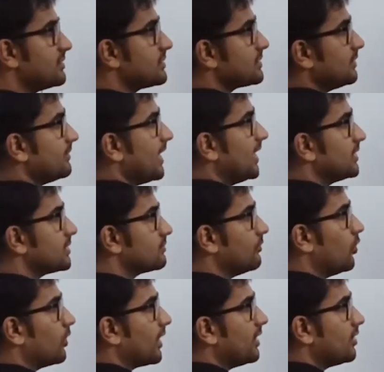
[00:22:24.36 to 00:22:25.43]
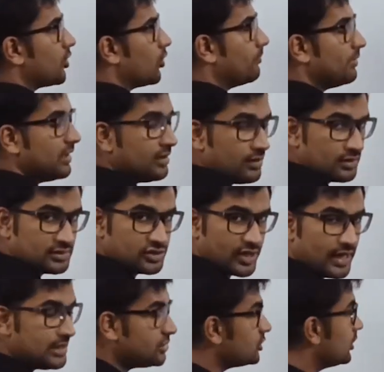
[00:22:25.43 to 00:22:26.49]
system has more entropy
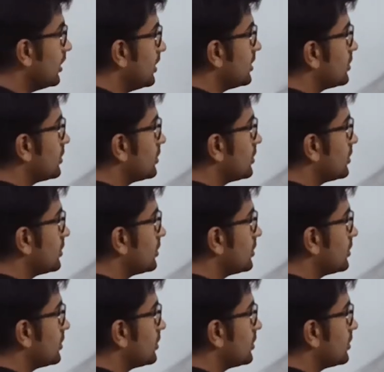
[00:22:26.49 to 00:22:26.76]
change,